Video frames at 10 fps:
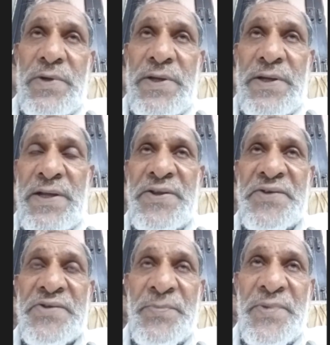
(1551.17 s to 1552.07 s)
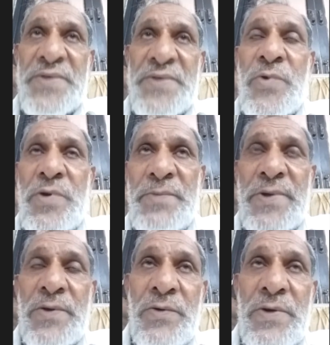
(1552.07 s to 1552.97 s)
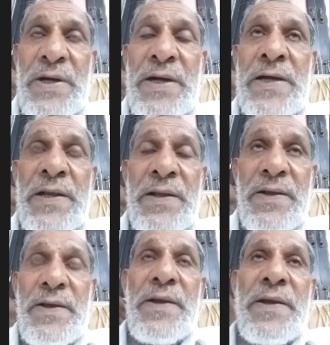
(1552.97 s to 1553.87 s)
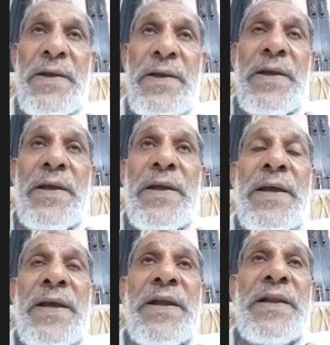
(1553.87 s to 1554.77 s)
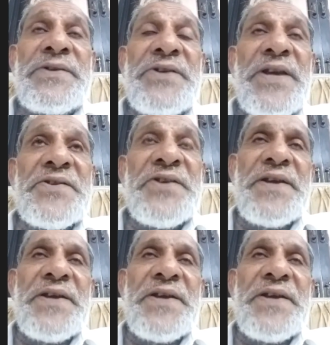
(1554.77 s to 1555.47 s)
and they suppress bone marrow are analgesic.